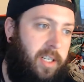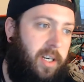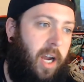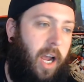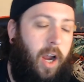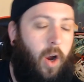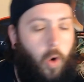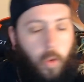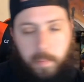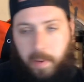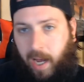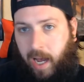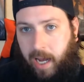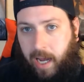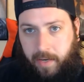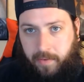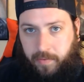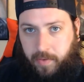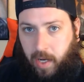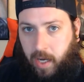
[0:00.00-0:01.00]
I hope
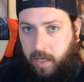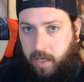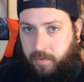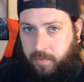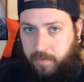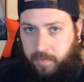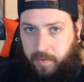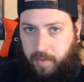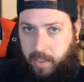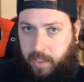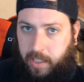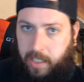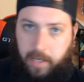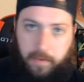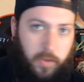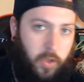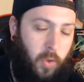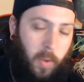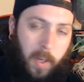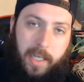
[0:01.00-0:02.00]
I've kind of
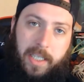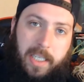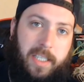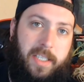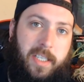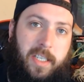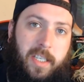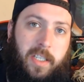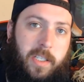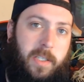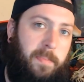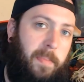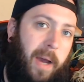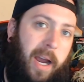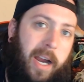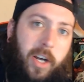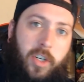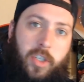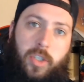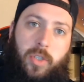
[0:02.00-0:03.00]
given you ideas and
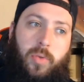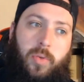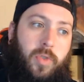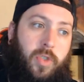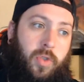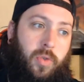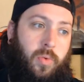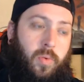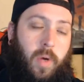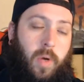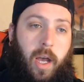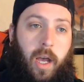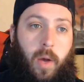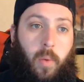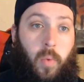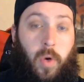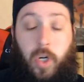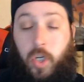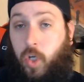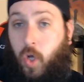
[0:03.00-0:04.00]
inspired you to
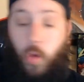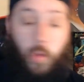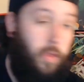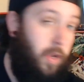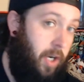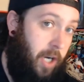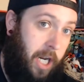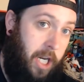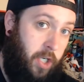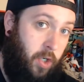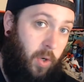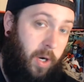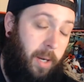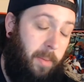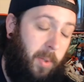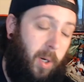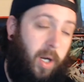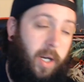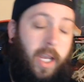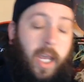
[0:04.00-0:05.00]
want to go there in your
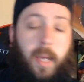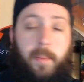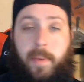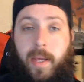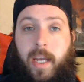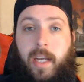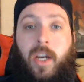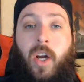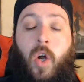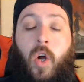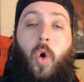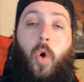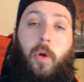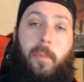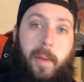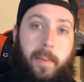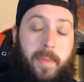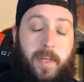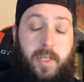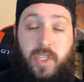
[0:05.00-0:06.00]
Eberron campaign, or
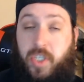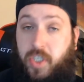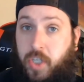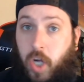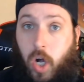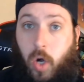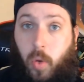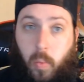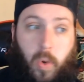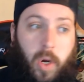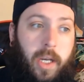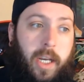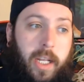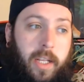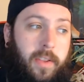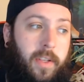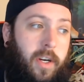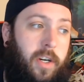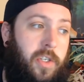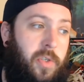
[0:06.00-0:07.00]
maybe start one in
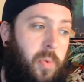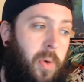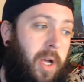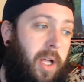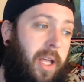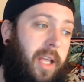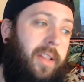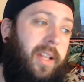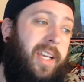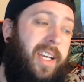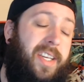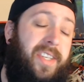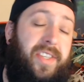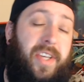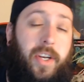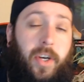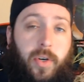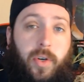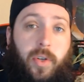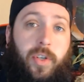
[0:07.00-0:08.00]
there as well. And like I said
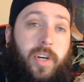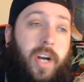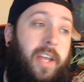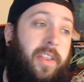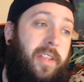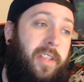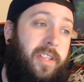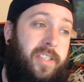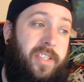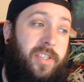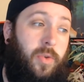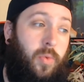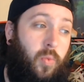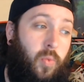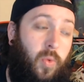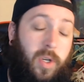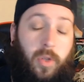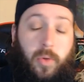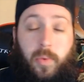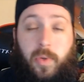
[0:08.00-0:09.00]
earlier, I think this is a
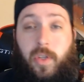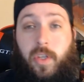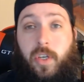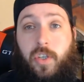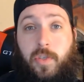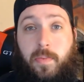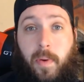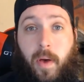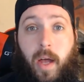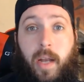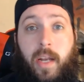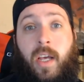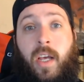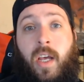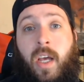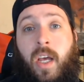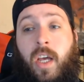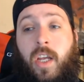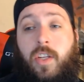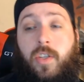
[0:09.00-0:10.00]
really, really good spot
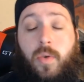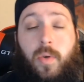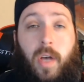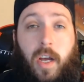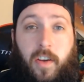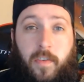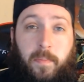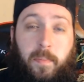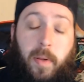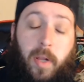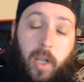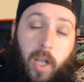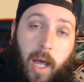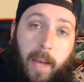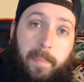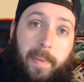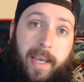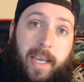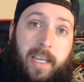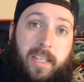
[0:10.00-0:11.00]
to kind of
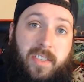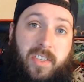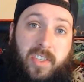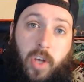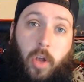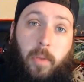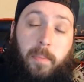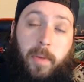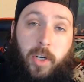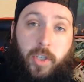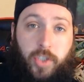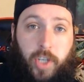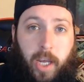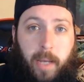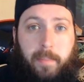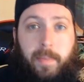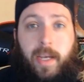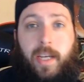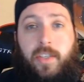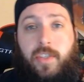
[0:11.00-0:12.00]
plop a Salt Marsh
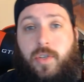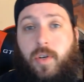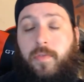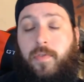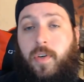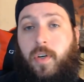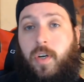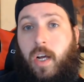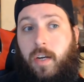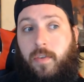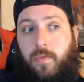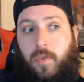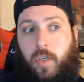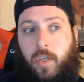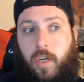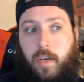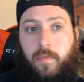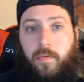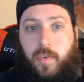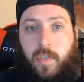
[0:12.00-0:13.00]
campaign. So if you're kind of
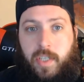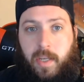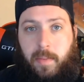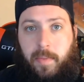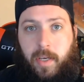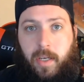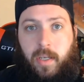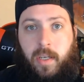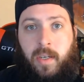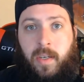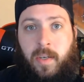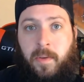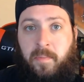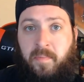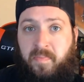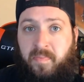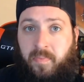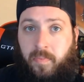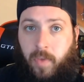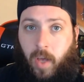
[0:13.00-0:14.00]
looking for something
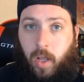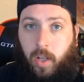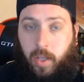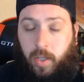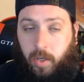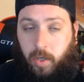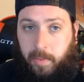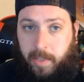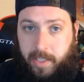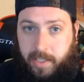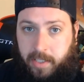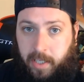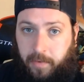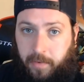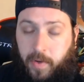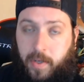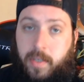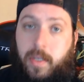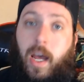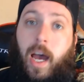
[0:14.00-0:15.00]
a little bit
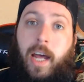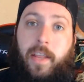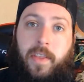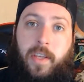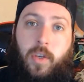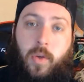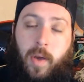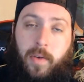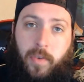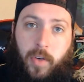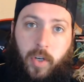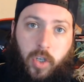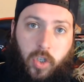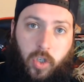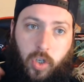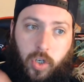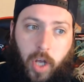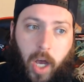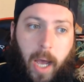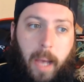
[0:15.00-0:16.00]
different, I think you have a
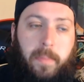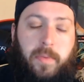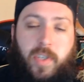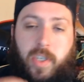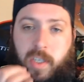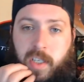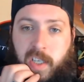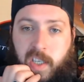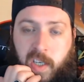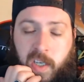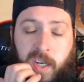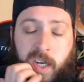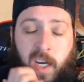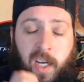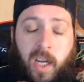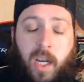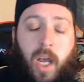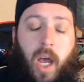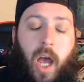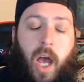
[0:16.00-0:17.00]
good option here.
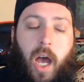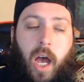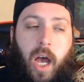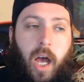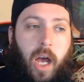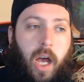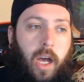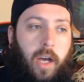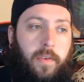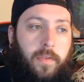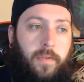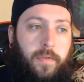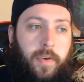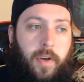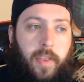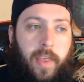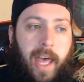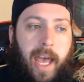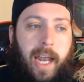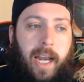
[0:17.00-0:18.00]
For
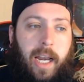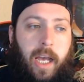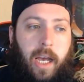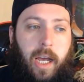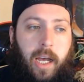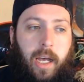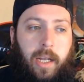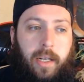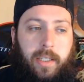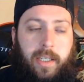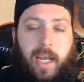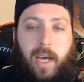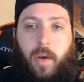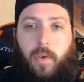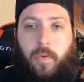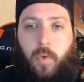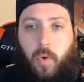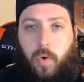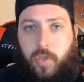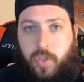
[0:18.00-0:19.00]
that, now of
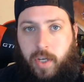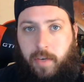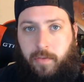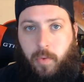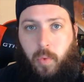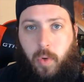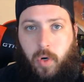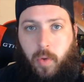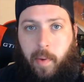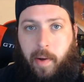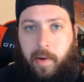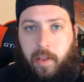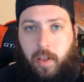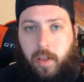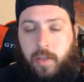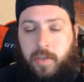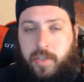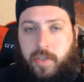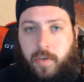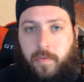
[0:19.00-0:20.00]
course you have the workaround of the
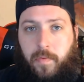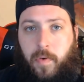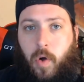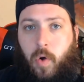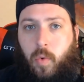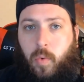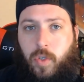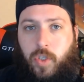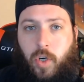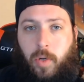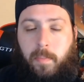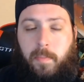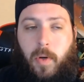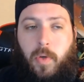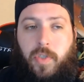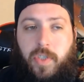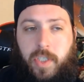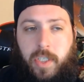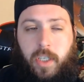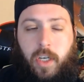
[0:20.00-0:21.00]
lizard folk, which are
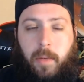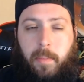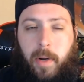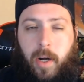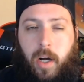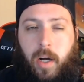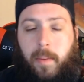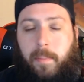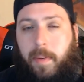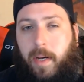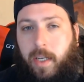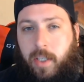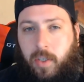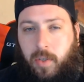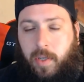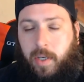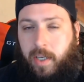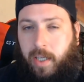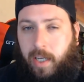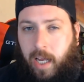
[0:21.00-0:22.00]
mostly in Kabara, but you
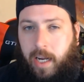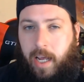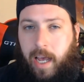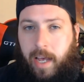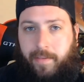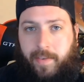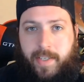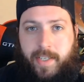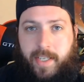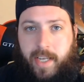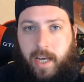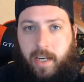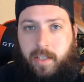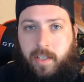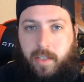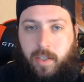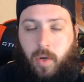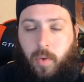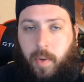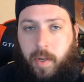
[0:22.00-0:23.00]
can kind of have a sect
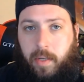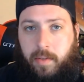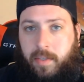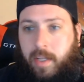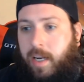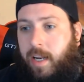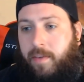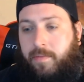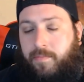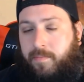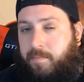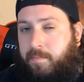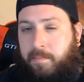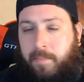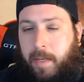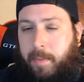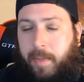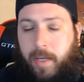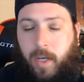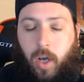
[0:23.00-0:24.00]
going that have
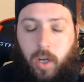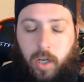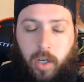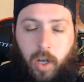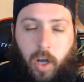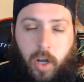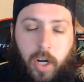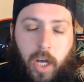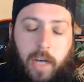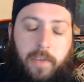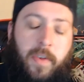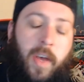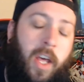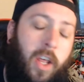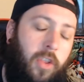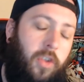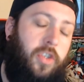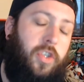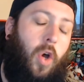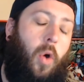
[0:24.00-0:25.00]
maybe gone off.
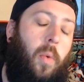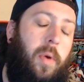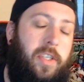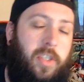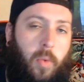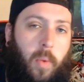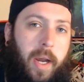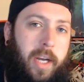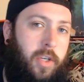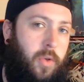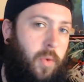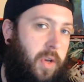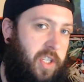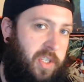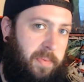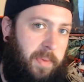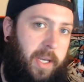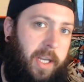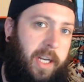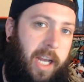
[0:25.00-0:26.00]
There's always a way to
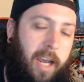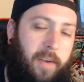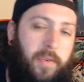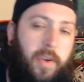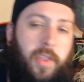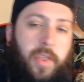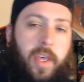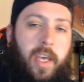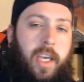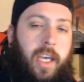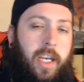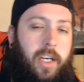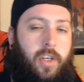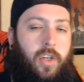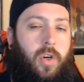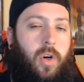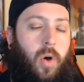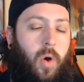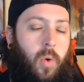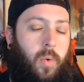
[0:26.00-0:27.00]
explain everything in
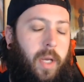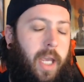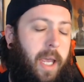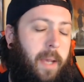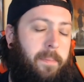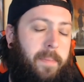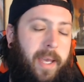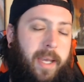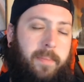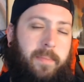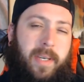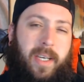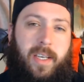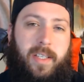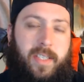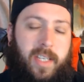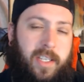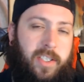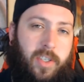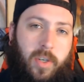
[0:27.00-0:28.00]
your own campaign, because
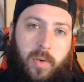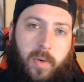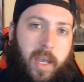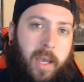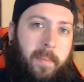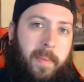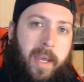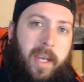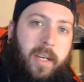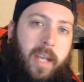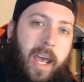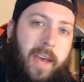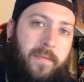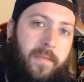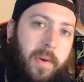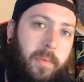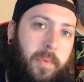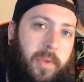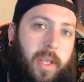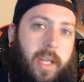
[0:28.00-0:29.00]
it's your own campaign. Have
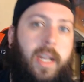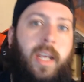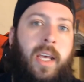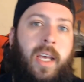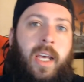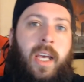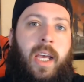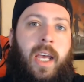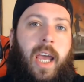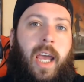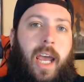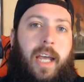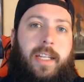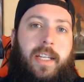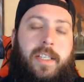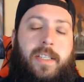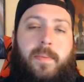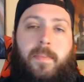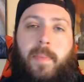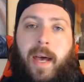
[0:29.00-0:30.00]
fun with it. It
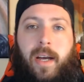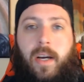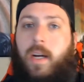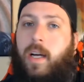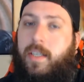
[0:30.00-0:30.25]
doesn't matter.